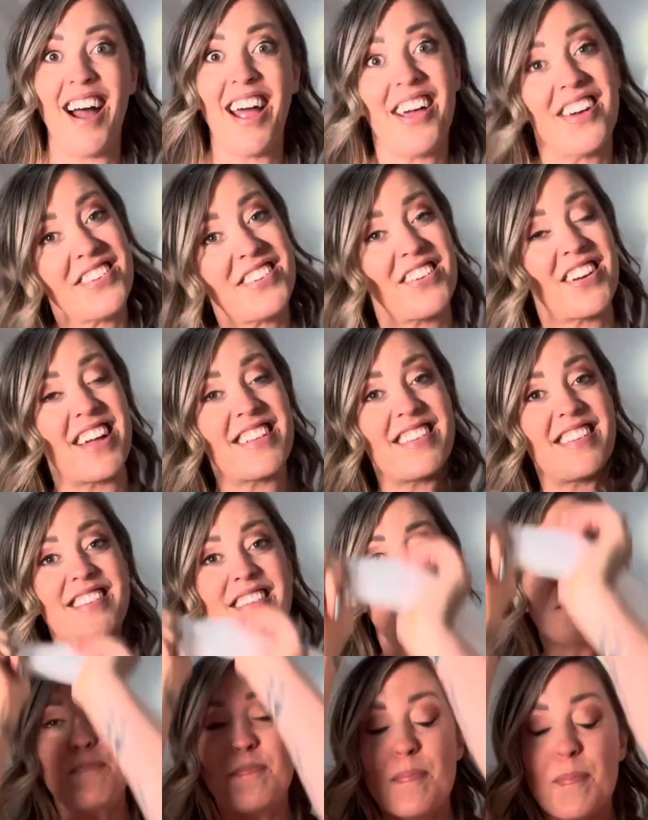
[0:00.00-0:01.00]
I also got this
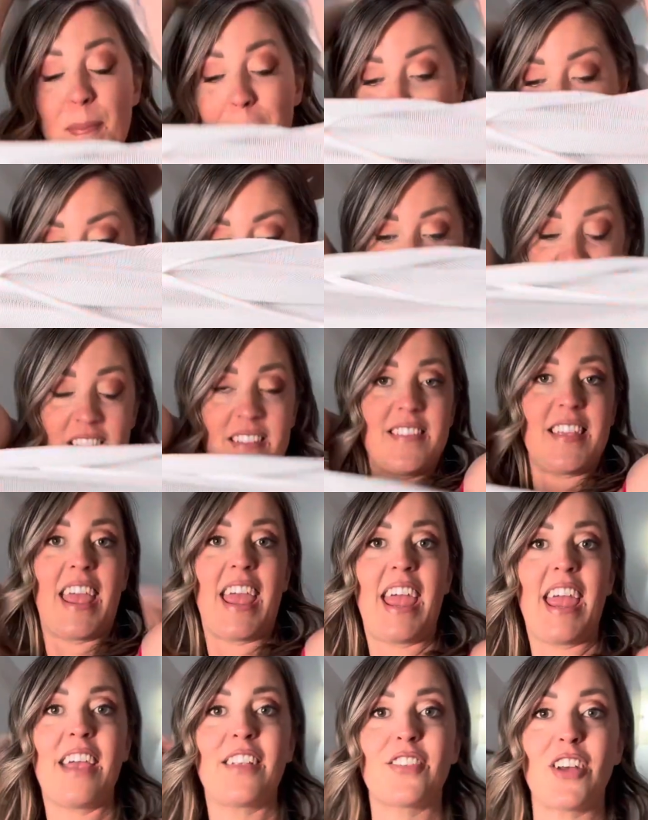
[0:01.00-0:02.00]
mesh
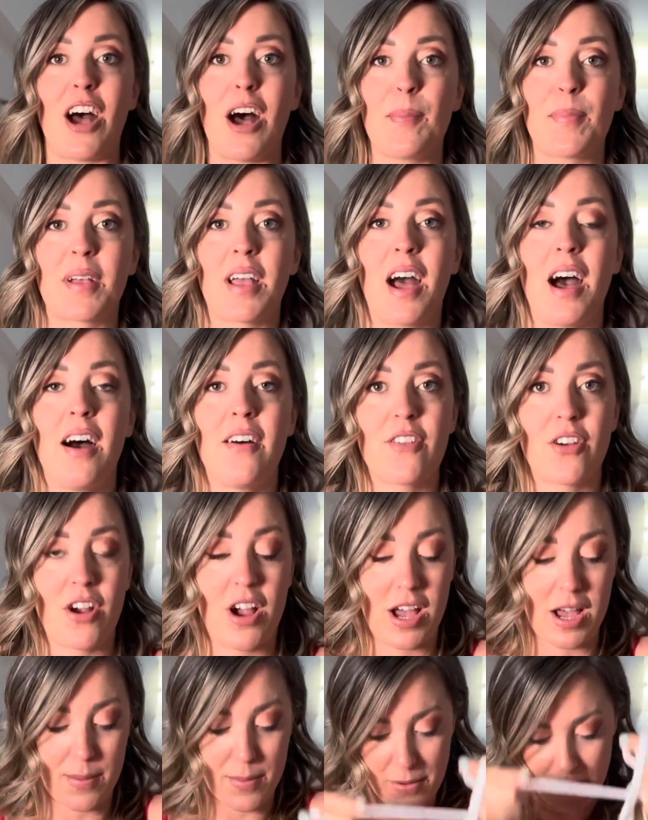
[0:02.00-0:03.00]
tank top cover
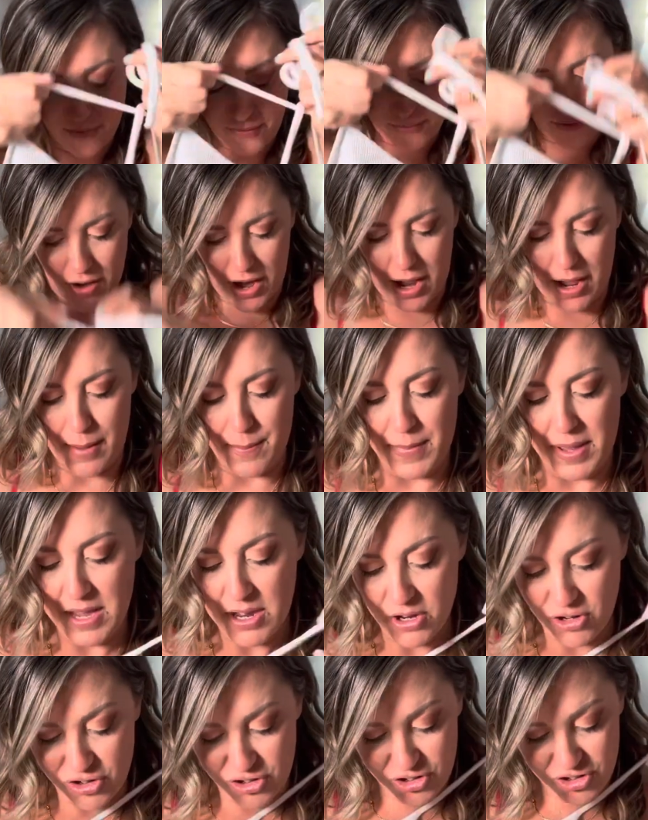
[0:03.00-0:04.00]
up from
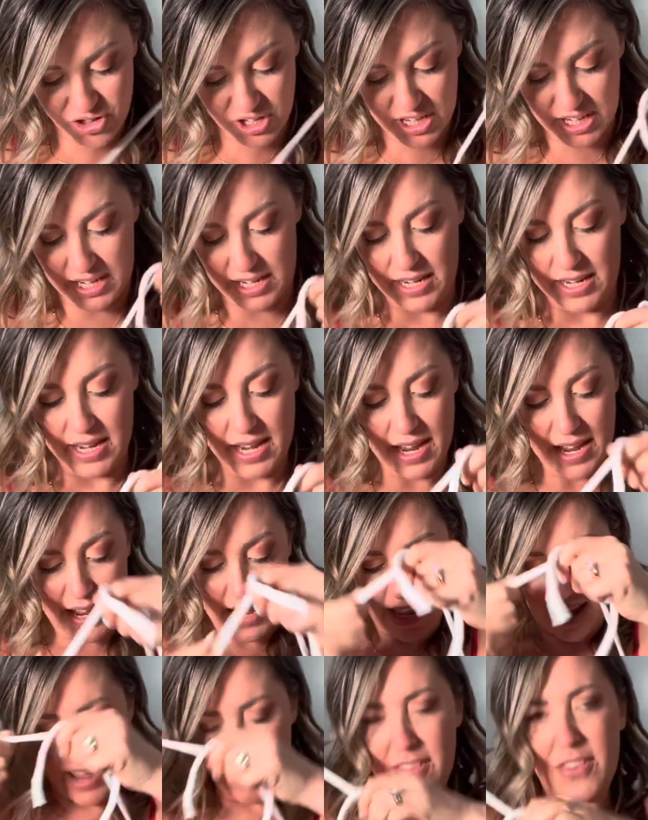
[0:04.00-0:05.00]
Shein
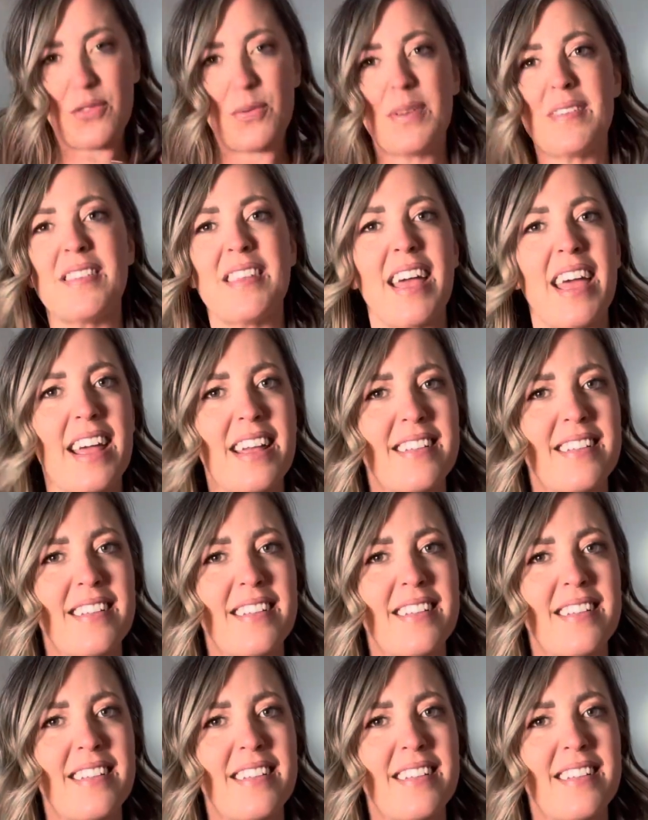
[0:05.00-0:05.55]
and this was like